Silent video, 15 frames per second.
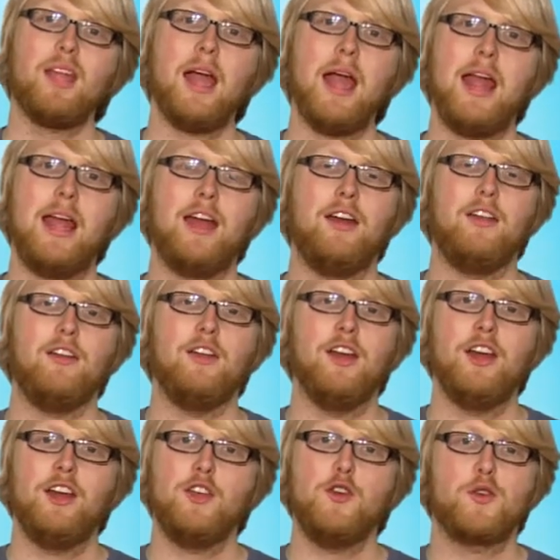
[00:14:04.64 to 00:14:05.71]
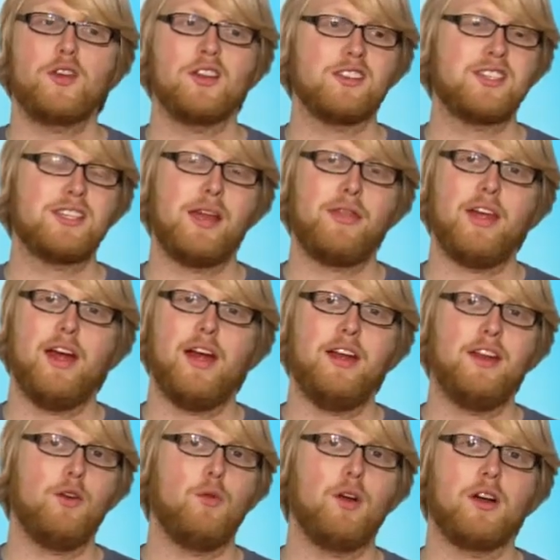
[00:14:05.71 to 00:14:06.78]
and you can set that
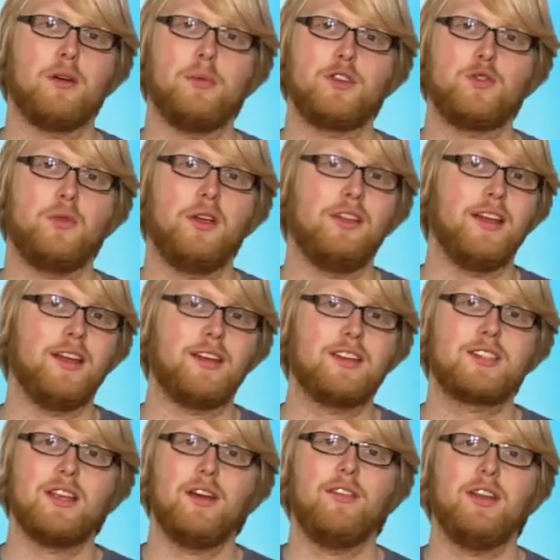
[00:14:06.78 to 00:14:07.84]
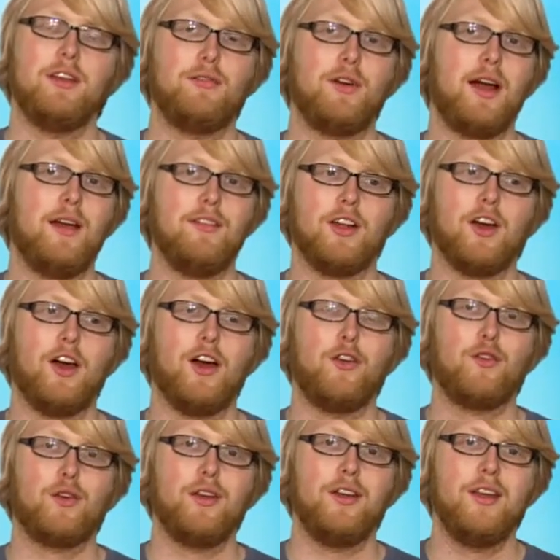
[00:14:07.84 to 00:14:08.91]
anywhere between like 75 and
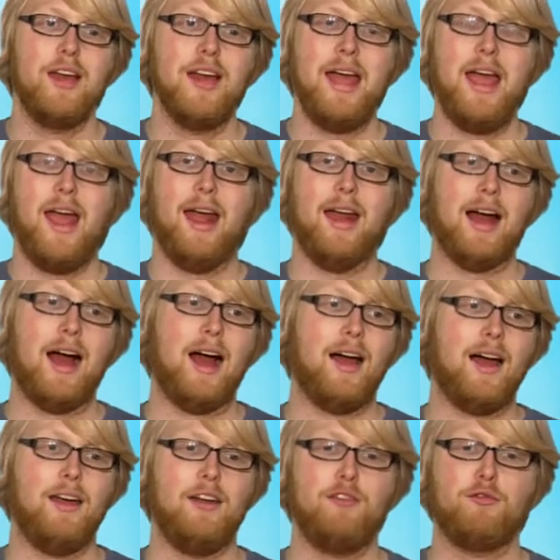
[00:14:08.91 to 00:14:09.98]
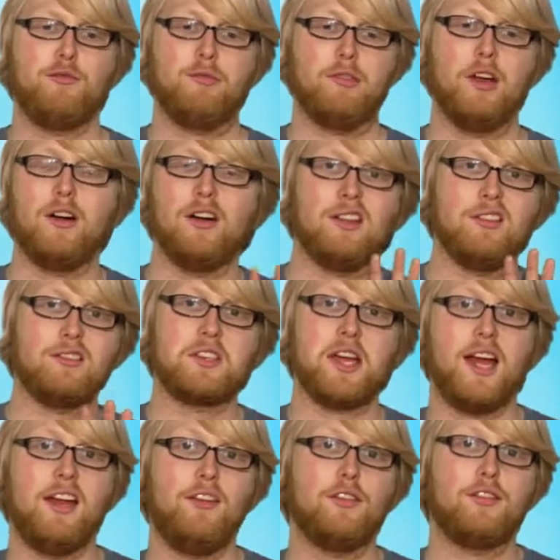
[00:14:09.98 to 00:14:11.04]
100, and I've gone
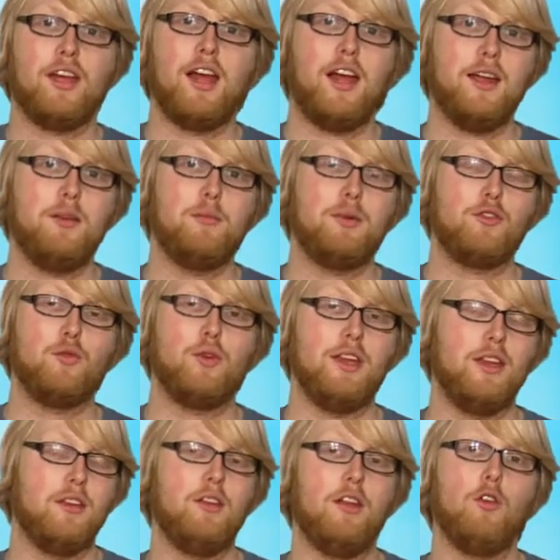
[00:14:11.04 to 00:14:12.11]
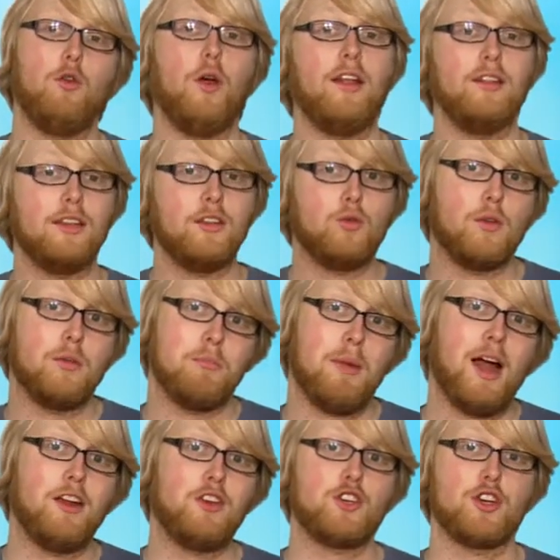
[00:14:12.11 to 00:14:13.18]
side to side between, at least with
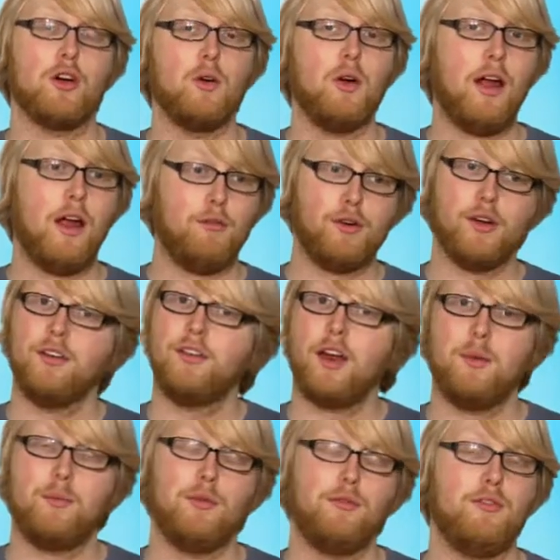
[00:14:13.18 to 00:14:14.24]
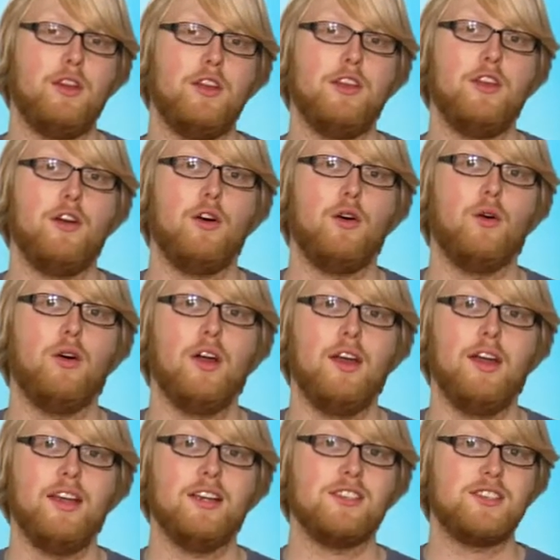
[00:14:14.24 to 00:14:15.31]
my show, every type of video
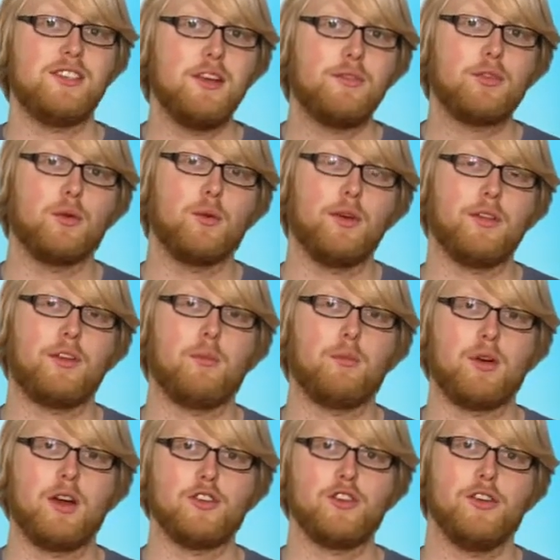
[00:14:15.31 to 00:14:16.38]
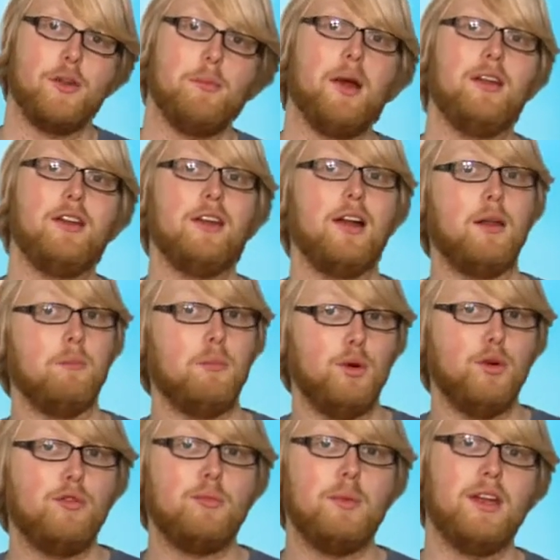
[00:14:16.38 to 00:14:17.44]
is different with compression depending on
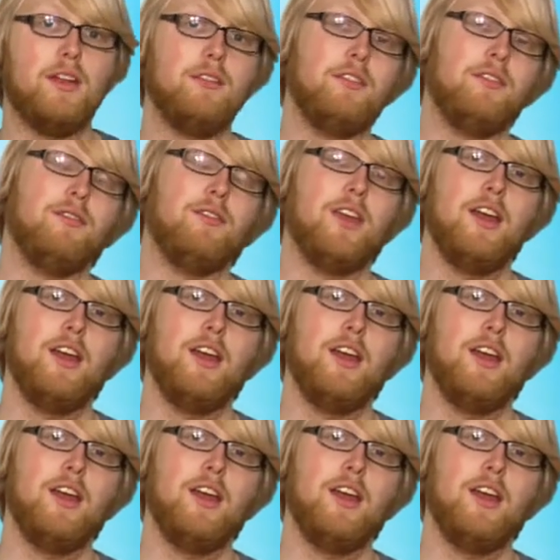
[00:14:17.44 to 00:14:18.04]
movement and